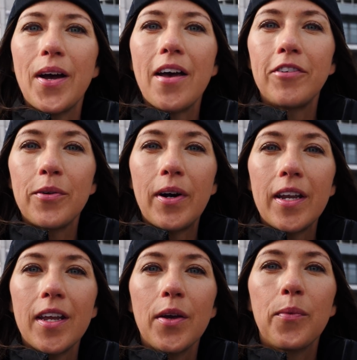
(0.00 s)

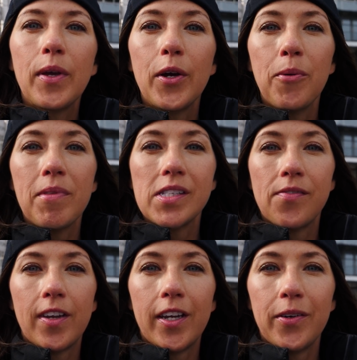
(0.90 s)
everyone. We hope this
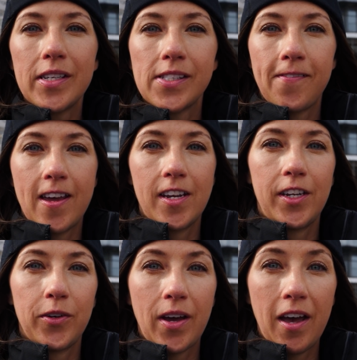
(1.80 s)
video is finding
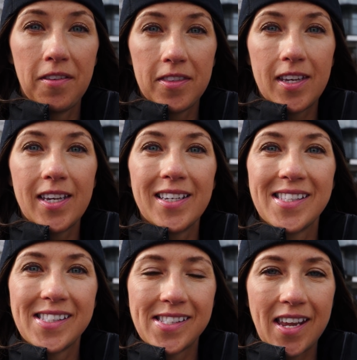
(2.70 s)
you healthy,
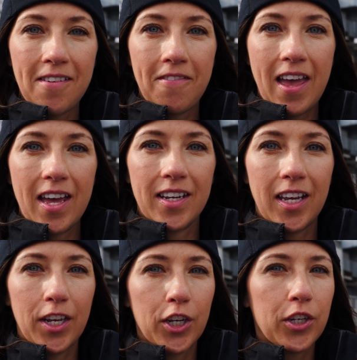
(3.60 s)
safe, and
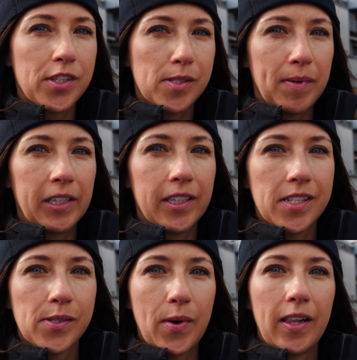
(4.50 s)
in good
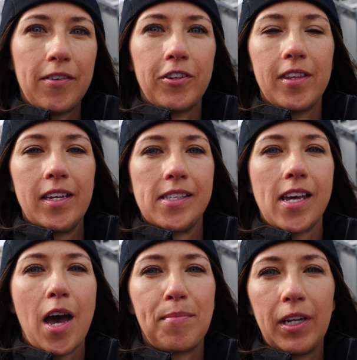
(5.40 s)
spirits while everything is
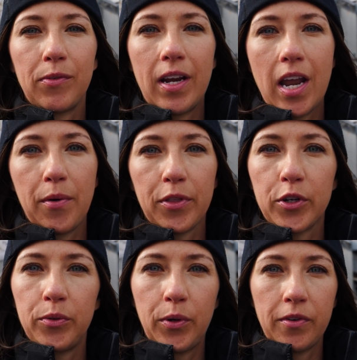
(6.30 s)
happening right now with the
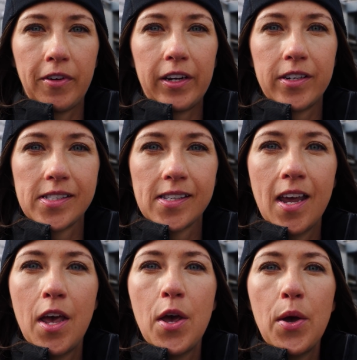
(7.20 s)
coronavirus.
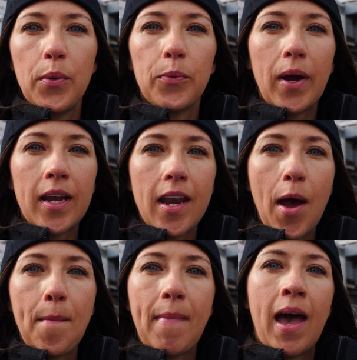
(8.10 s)
Right
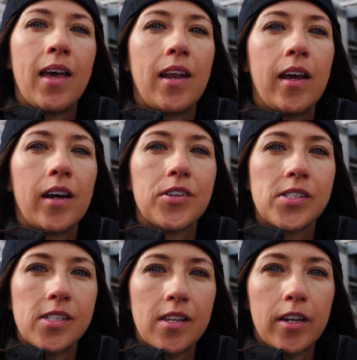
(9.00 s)
now, Matt and I are
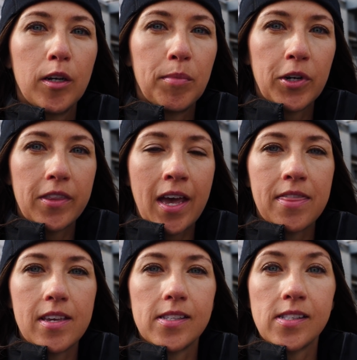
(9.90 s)
still in our berth at
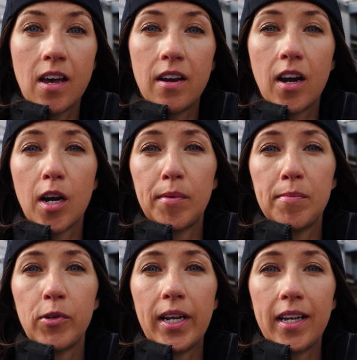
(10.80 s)
the Sutton Harbor
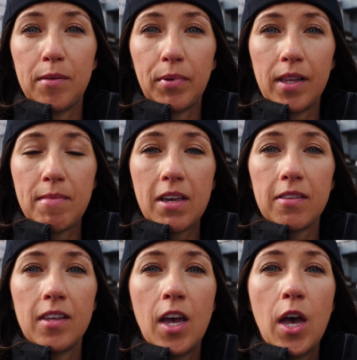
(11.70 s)
Marina in
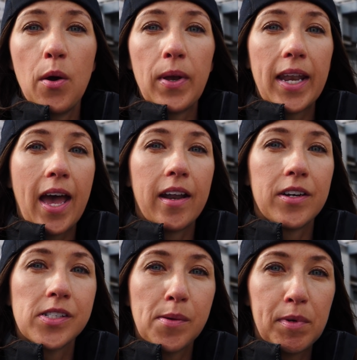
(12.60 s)
Plymouth. We had
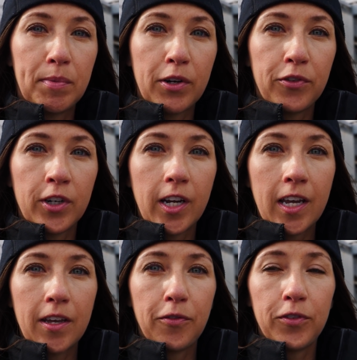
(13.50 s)
our slip to book for
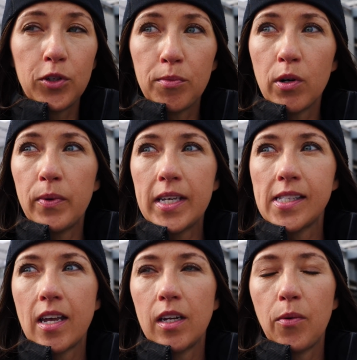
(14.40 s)
a few more
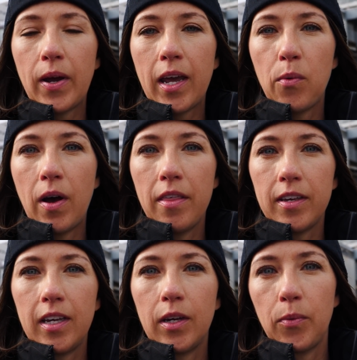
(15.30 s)
weeks anyway while
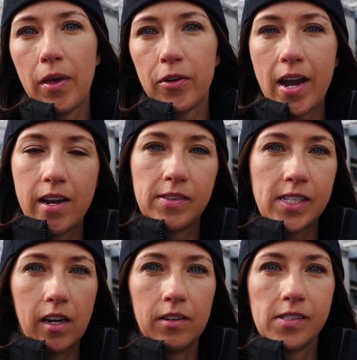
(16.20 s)
the weather kind of
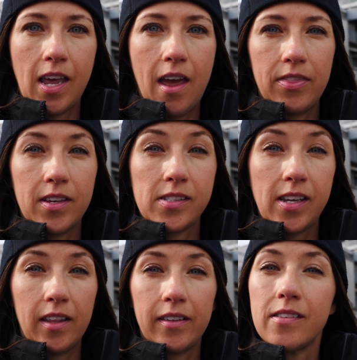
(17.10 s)
settles and the
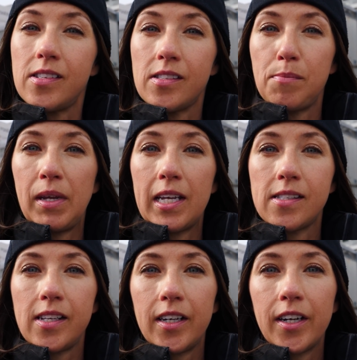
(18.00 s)
sailing season
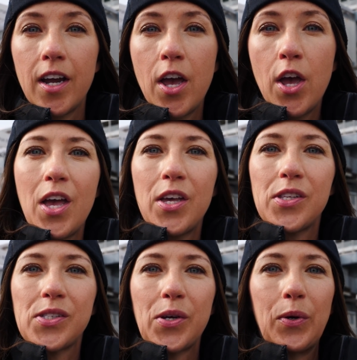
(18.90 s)
begins here.
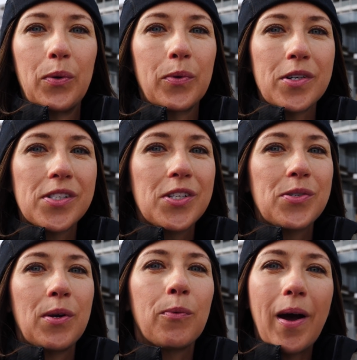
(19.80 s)
So we're still
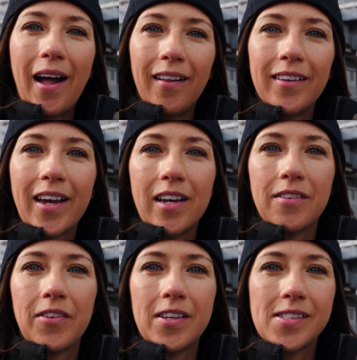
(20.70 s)
doing well, kind
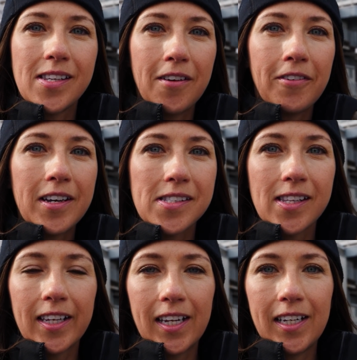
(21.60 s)
of
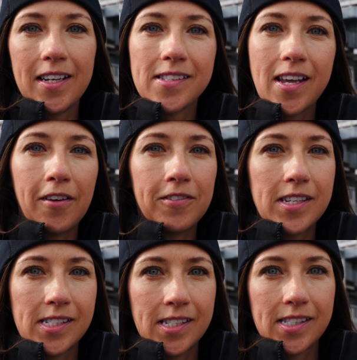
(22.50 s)
self-isolating,
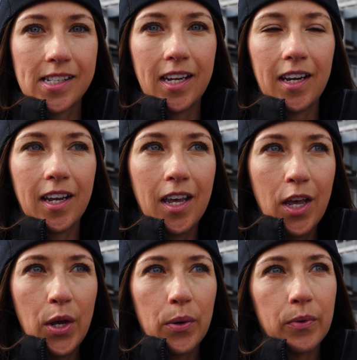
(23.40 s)
self-distancing,
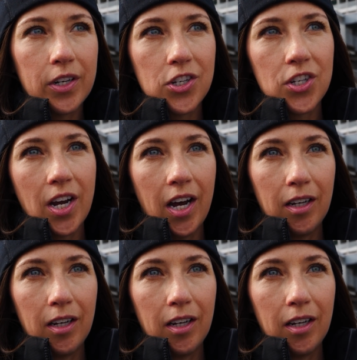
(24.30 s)
which